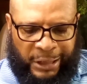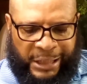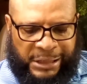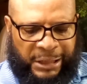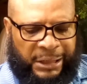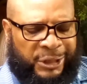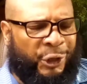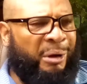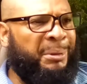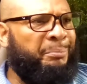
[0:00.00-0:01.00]
listen, he
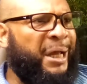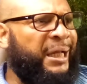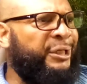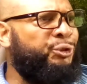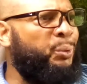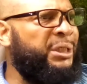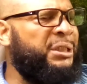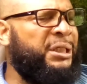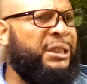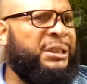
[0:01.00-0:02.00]
taught me back in
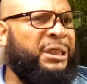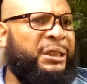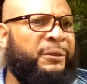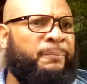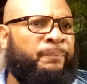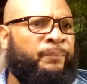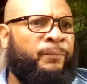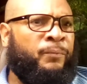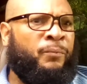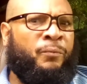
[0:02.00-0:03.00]
2016,
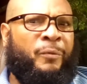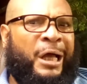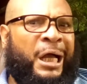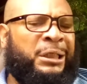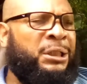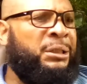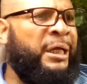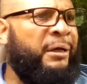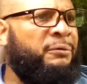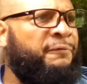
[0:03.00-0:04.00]
I
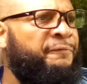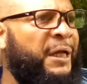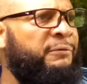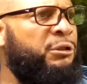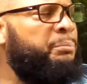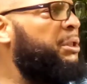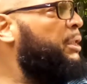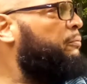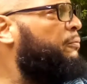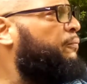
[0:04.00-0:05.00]
couldn't have the faith to
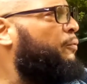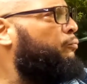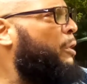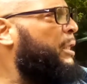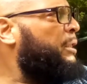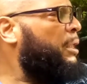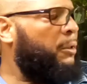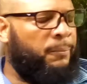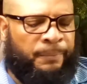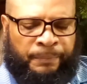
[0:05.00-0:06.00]
believe him right
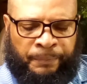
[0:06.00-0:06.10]
now.